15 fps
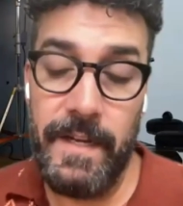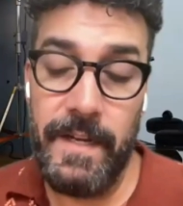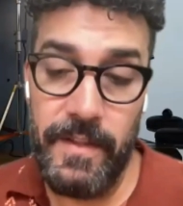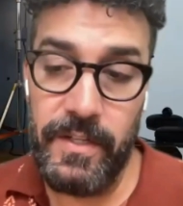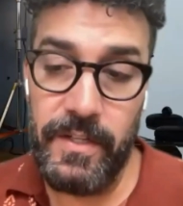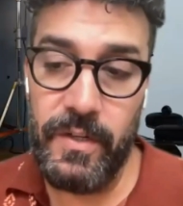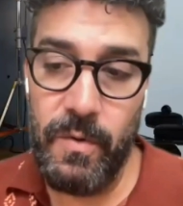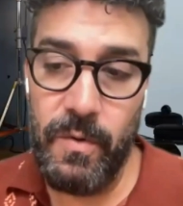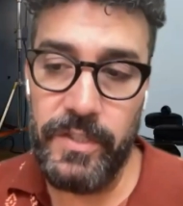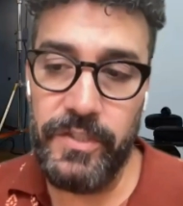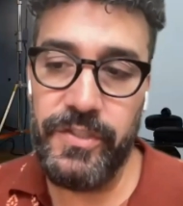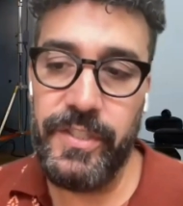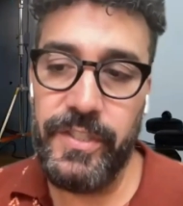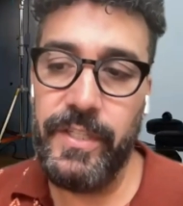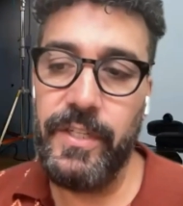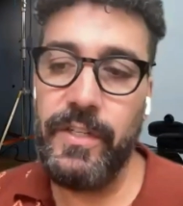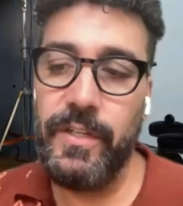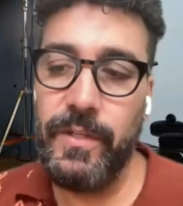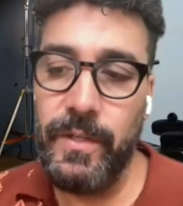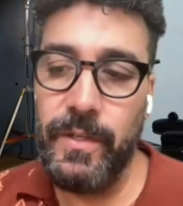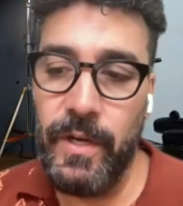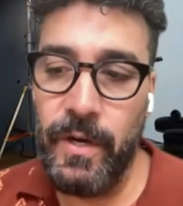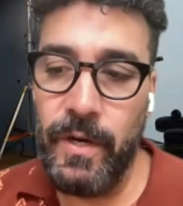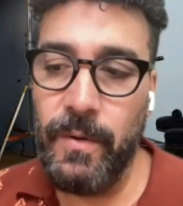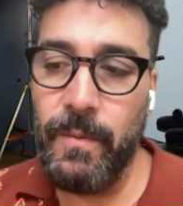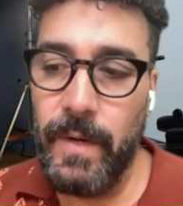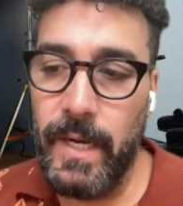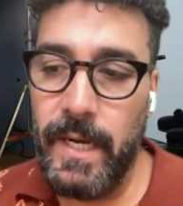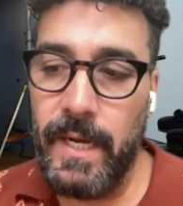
another good question. No.